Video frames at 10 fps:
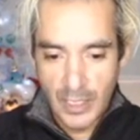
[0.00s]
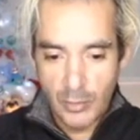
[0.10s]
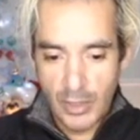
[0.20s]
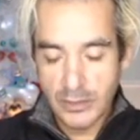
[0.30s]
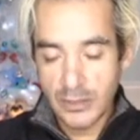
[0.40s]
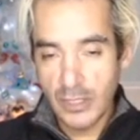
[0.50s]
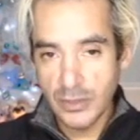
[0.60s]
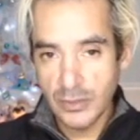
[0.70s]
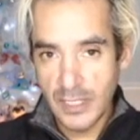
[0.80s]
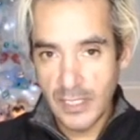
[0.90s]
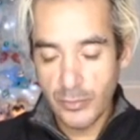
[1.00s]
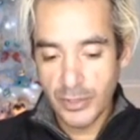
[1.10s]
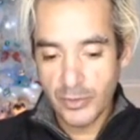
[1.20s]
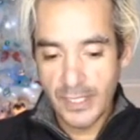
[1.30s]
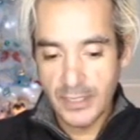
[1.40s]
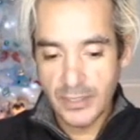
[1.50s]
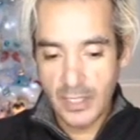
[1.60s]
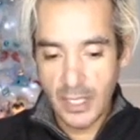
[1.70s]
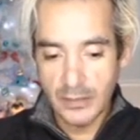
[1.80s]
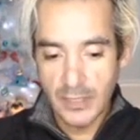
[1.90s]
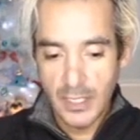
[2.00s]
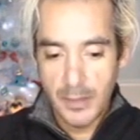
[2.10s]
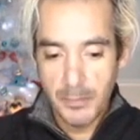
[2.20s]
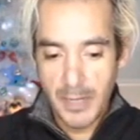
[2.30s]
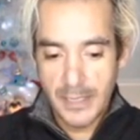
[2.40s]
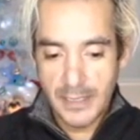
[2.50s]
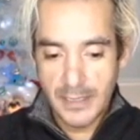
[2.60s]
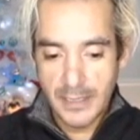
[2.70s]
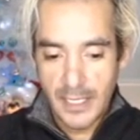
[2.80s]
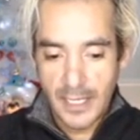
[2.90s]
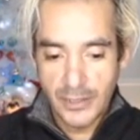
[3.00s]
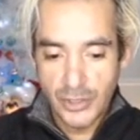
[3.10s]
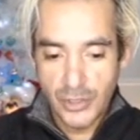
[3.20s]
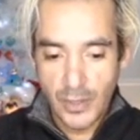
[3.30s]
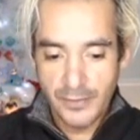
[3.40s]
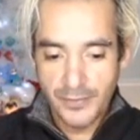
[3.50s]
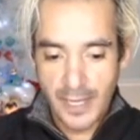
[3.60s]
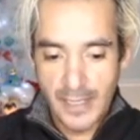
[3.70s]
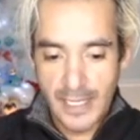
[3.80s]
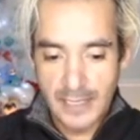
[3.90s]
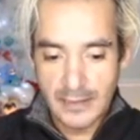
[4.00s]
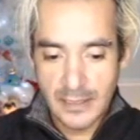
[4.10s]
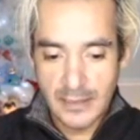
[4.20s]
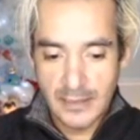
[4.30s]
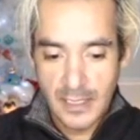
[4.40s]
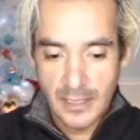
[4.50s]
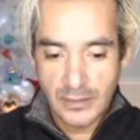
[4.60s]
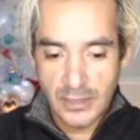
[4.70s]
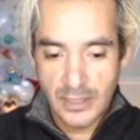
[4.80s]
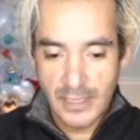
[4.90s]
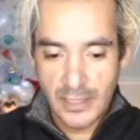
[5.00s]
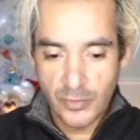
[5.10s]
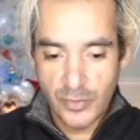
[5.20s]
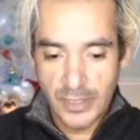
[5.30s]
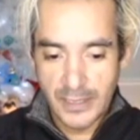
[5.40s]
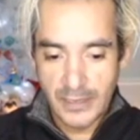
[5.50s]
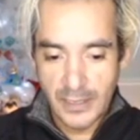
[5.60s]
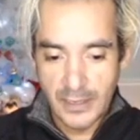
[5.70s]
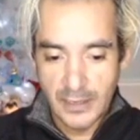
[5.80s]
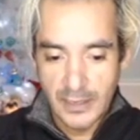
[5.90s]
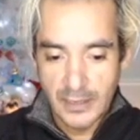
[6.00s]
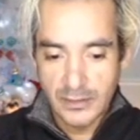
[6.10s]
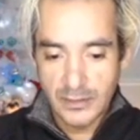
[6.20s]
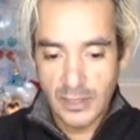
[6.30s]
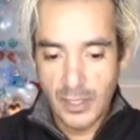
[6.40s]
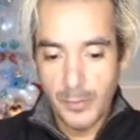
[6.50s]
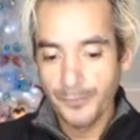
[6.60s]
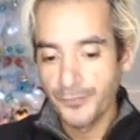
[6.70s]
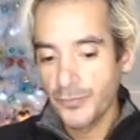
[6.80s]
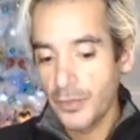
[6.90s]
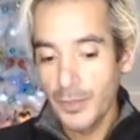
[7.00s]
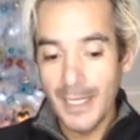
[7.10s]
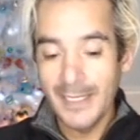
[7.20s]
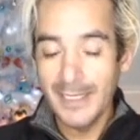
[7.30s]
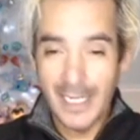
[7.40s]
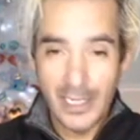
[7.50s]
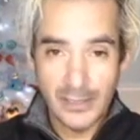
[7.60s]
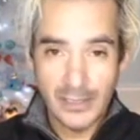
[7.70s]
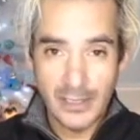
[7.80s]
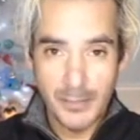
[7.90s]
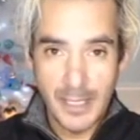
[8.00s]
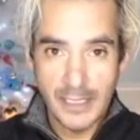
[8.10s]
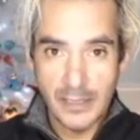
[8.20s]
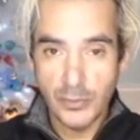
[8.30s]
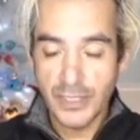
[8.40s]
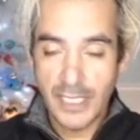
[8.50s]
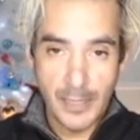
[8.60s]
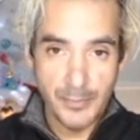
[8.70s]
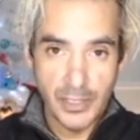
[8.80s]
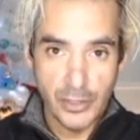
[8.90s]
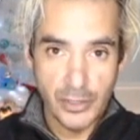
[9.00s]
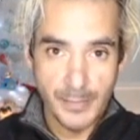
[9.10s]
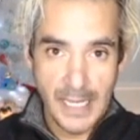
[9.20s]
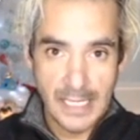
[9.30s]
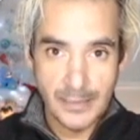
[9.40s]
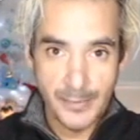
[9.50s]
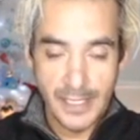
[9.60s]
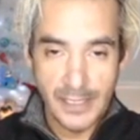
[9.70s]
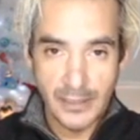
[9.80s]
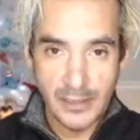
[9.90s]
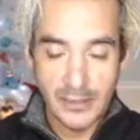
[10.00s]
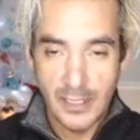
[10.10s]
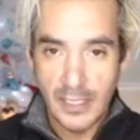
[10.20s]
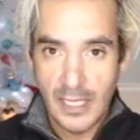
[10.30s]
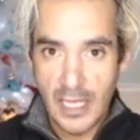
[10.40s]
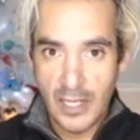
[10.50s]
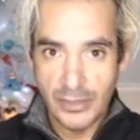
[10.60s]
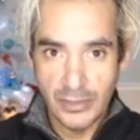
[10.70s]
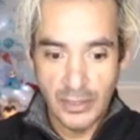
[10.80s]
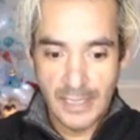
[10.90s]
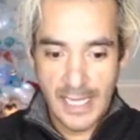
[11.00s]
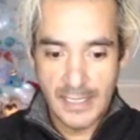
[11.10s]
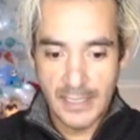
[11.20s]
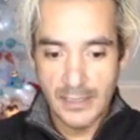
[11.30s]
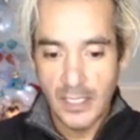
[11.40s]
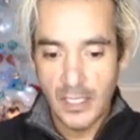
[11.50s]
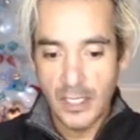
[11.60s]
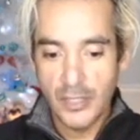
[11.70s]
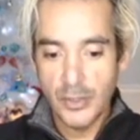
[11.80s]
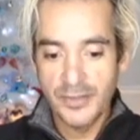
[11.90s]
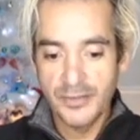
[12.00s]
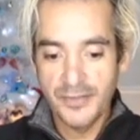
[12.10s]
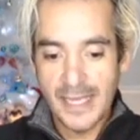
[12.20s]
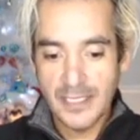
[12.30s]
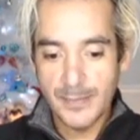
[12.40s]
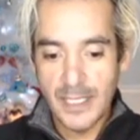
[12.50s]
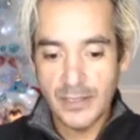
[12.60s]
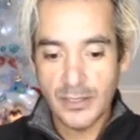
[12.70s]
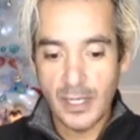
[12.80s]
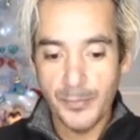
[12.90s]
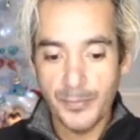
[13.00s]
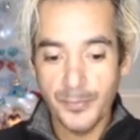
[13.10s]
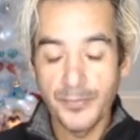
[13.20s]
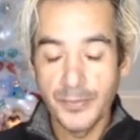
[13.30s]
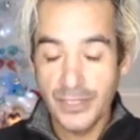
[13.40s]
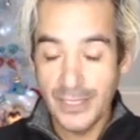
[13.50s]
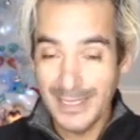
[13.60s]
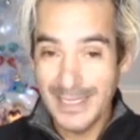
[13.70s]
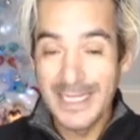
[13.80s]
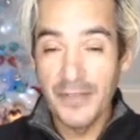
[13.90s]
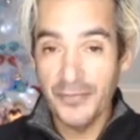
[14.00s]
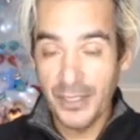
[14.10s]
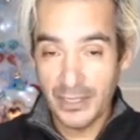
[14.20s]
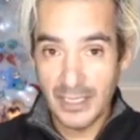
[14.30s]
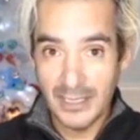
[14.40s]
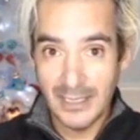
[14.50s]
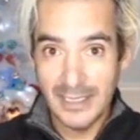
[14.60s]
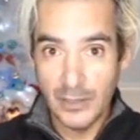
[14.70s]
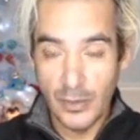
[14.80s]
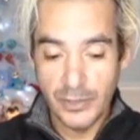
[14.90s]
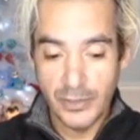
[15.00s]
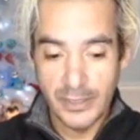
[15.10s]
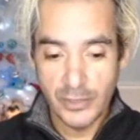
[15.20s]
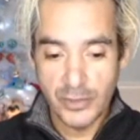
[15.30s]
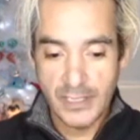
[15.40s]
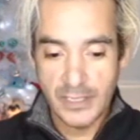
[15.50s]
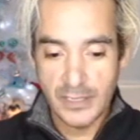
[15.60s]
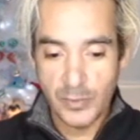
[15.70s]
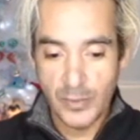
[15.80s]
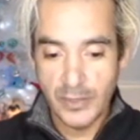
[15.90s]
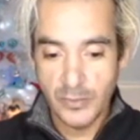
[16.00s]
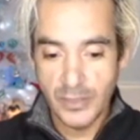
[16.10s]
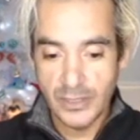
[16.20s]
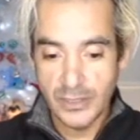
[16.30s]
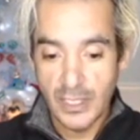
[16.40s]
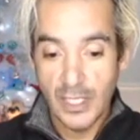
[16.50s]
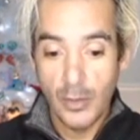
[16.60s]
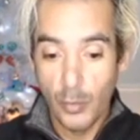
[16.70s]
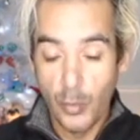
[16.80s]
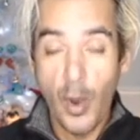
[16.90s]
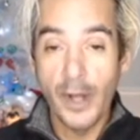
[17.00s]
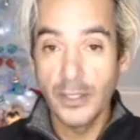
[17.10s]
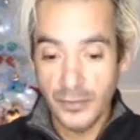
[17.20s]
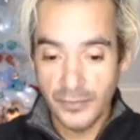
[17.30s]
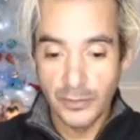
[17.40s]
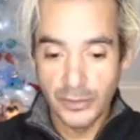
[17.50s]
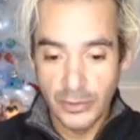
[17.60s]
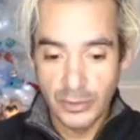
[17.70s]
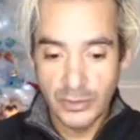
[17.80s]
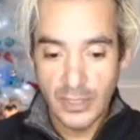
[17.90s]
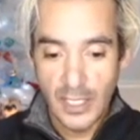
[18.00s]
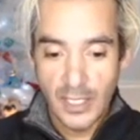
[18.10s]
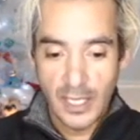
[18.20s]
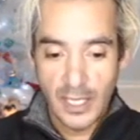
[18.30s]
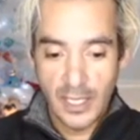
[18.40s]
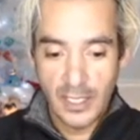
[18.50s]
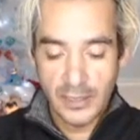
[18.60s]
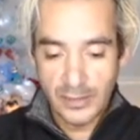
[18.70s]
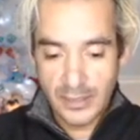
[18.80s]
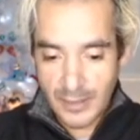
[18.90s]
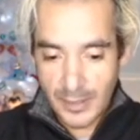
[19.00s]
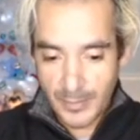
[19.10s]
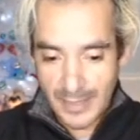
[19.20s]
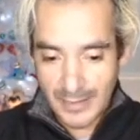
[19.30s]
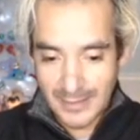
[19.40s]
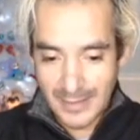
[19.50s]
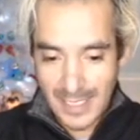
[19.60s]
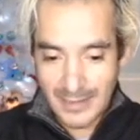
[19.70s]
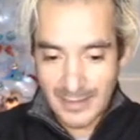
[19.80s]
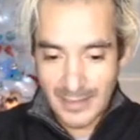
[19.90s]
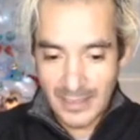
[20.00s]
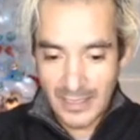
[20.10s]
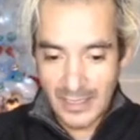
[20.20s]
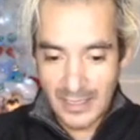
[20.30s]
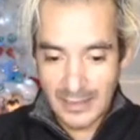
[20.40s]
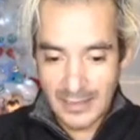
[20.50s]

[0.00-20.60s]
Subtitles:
well, it's also take it with a grain of salt, money and joint finances is going to get really good. So you might inherit some money, which can be good or bad depending on how you look at it. Your investments are significantly going to increase this week, which is wonderful news. There is some kind of destiny thing